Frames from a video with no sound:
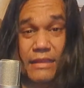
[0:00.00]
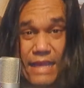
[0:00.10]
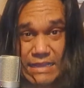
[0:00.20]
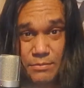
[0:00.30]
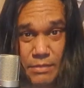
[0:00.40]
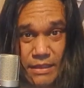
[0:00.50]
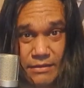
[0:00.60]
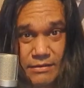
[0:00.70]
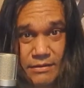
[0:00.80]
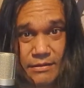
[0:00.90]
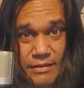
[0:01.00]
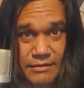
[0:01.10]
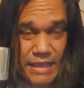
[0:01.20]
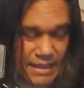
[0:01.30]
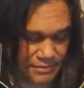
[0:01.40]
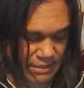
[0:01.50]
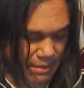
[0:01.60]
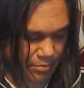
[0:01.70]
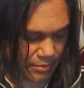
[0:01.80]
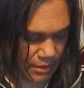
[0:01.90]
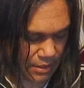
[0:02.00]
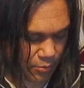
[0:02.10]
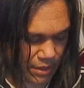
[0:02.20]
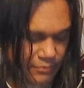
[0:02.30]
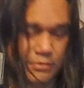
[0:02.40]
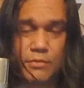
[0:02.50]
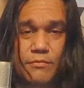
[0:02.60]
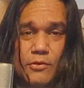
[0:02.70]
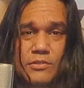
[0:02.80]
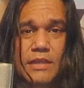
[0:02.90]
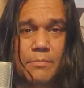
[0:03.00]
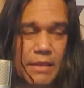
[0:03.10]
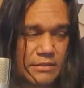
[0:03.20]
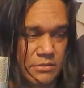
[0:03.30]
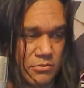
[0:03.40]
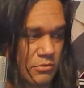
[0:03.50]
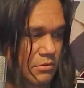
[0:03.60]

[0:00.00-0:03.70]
last bend is a half step. And then we have 2 full step bends as